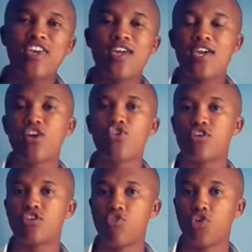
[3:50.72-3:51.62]
thinking
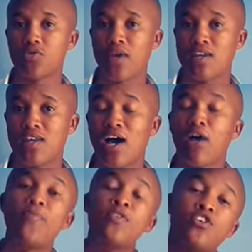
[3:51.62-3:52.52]
good thoughts right
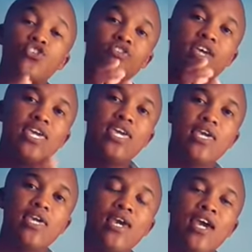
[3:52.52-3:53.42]
now. So the
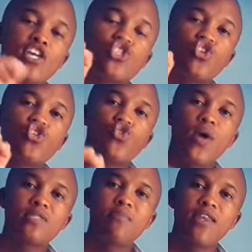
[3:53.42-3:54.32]
key is to
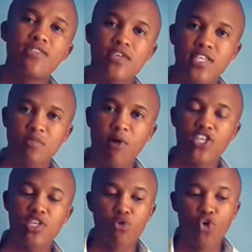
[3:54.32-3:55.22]
do as many things as
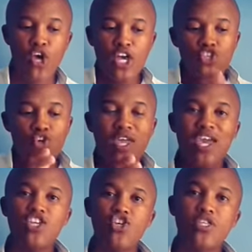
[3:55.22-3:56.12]
possible to
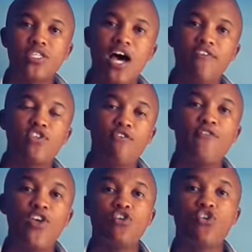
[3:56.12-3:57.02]
get yourself to
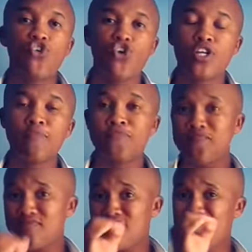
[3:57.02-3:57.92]
feel good.
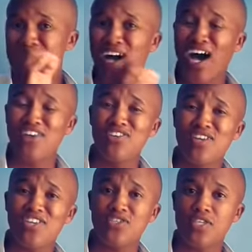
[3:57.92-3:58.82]
How do you
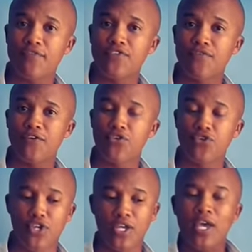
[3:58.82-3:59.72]
get yourself to feel
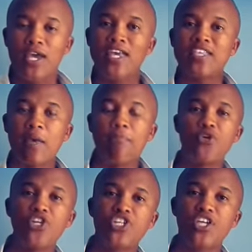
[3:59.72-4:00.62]
good? It's
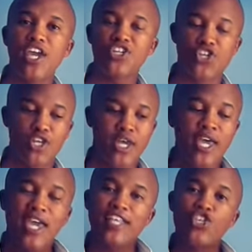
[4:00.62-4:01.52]
appreciation.
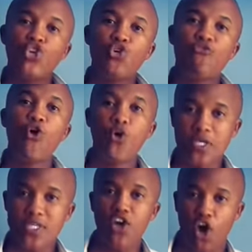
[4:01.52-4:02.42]
It's you
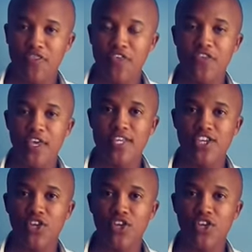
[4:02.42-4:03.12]
focusing on the things